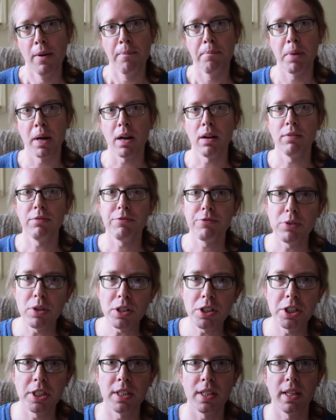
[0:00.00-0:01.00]
but
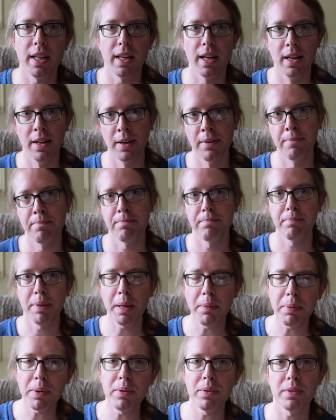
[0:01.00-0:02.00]
unfortunately,
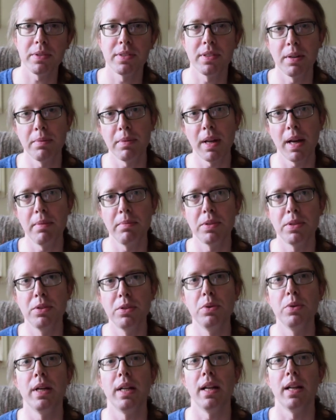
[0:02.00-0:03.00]
people sometimes
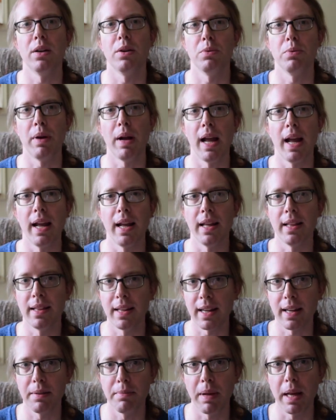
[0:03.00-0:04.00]
do it in a way
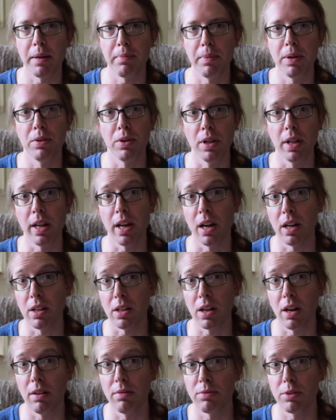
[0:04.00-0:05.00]
that can make me really
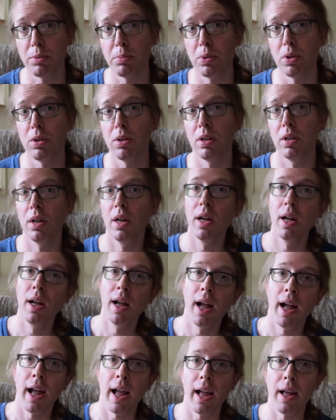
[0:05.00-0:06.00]
uncomfortable.
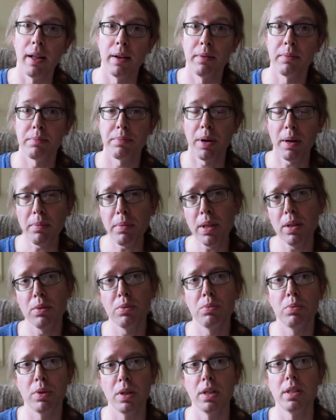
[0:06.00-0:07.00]
And probably the
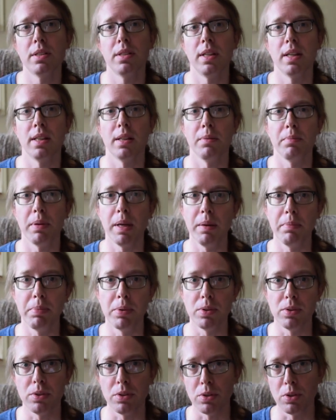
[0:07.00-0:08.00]
worst thing that
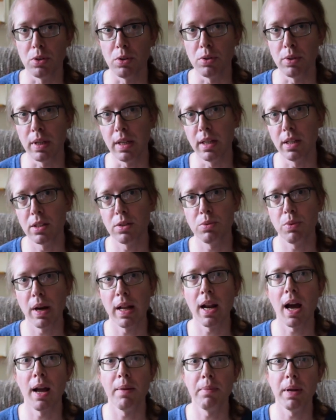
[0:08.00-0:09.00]
people do is
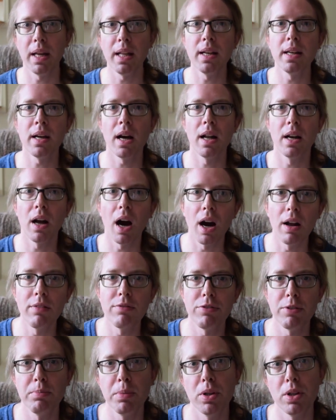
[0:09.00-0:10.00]
when I'm in an
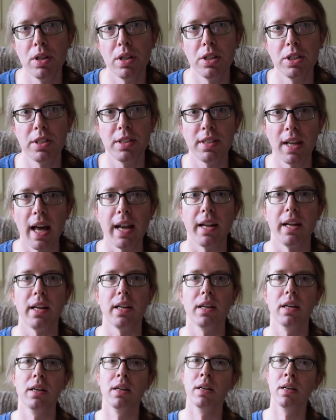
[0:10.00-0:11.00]
unfamiliar setting,